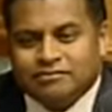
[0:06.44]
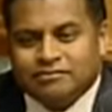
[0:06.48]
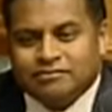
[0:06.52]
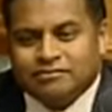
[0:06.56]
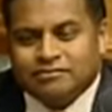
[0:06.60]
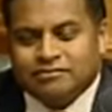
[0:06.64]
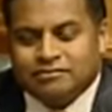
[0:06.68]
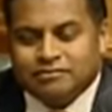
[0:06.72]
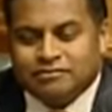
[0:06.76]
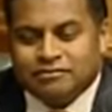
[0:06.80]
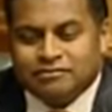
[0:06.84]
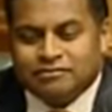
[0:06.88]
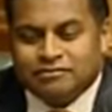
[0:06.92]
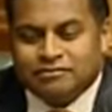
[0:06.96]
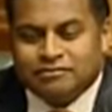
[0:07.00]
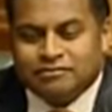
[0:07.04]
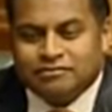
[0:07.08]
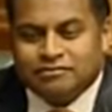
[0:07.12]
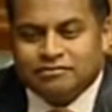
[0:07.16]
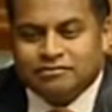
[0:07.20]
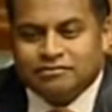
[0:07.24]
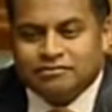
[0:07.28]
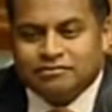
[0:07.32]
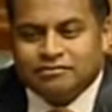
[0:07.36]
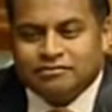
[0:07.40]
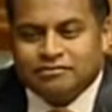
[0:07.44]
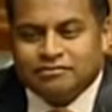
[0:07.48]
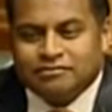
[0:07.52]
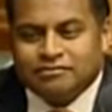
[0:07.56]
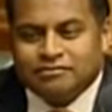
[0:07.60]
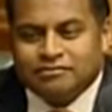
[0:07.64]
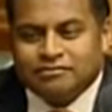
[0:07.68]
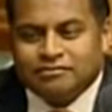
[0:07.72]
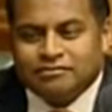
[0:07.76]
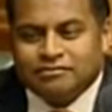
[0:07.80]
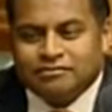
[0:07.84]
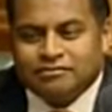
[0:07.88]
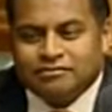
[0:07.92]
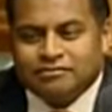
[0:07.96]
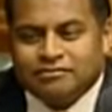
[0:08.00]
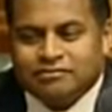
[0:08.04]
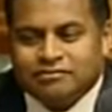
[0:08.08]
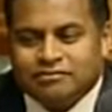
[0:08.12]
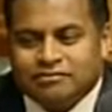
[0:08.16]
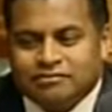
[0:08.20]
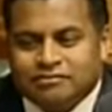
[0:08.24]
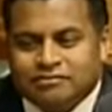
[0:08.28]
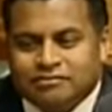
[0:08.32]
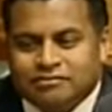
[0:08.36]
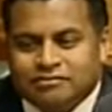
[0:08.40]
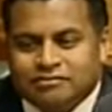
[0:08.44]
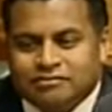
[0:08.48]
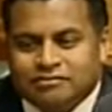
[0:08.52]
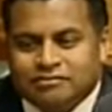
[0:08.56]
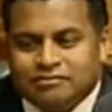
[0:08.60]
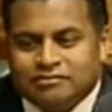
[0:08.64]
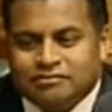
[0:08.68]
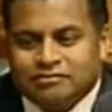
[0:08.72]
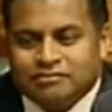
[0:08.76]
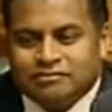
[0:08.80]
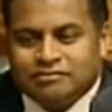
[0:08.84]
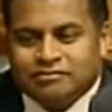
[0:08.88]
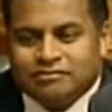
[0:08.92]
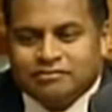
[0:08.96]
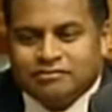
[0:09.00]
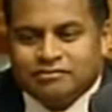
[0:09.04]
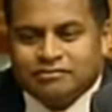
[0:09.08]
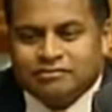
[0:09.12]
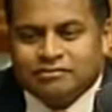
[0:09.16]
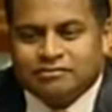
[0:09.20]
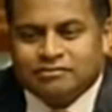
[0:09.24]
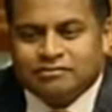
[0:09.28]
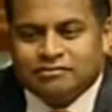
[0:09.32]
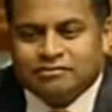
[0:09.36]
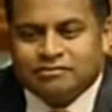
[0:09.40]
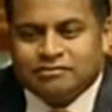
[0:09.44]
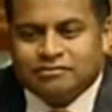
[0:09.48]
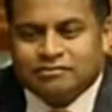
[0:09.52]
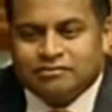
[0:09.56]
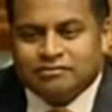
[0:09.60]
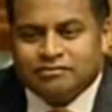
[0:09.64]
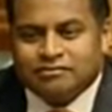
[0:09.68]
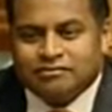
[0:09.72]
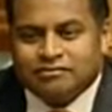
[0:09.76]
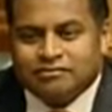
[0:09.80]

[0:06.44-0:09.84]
This person isn't speaking.